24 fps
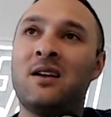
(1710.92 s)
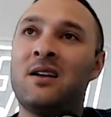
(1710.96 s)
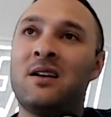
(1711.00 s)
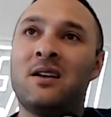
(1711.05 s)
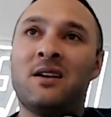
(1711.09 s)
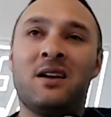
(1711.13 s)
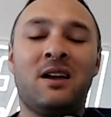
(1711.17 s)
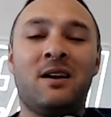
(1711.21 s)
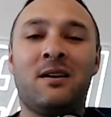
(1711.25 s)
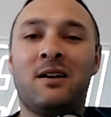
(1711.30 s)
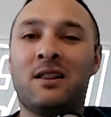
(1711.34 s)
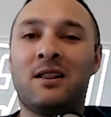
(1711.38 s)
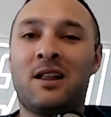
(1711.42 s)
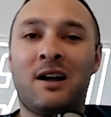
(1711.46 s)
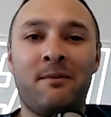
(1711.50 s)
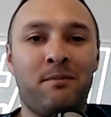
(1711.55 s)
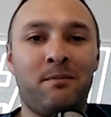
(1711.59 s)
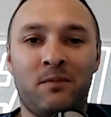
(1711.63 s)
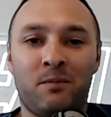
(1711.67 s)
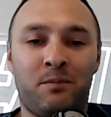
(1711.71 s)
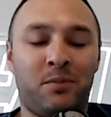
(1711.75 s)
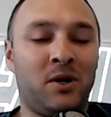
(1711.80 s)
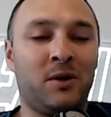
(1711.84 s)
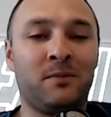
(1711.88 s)
yeah,
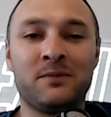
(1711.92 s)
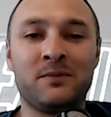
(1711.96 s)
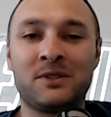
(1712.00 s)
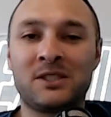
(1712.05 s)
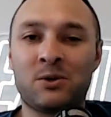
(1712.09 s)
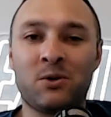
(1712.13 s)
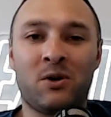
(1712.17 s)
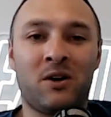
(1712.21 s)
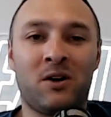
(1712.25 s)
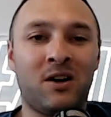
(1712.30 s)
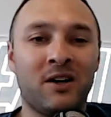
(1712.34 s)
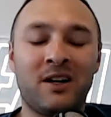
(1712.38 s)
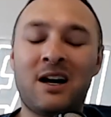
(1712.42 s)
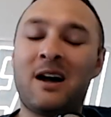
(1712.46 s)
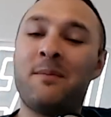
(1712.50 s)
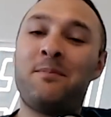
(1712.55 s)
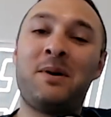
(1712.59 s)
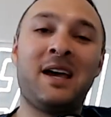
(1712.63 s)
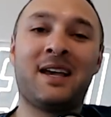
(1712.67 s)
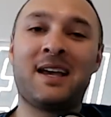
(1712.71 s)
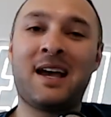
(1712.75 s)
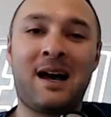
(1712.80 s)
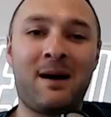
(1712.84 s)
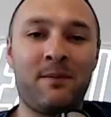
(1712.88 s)
bomb squad, I
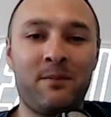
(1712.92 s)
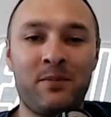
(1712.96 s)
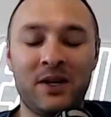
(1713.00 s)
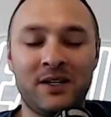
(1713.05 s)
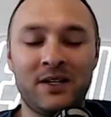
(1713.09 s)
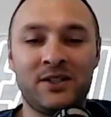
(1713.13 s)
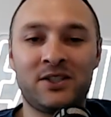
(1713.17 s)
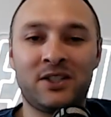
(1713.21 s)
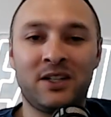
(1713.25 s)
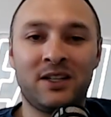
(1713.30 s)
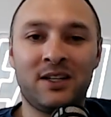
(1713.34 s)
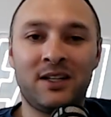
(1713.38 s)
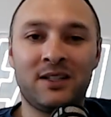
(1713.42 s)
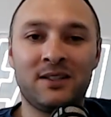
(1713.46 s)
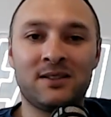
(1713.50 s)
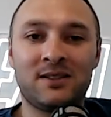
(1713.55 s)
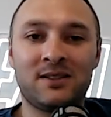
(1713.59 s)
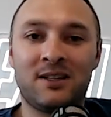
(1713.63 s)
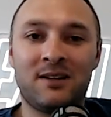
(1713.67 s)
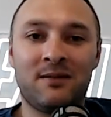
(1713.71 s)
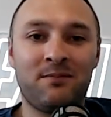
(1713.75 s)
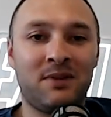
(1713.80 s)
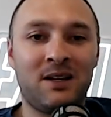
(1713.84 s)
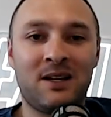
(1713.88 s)
back our bench against
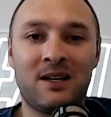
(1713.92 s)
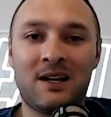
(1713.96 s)
them.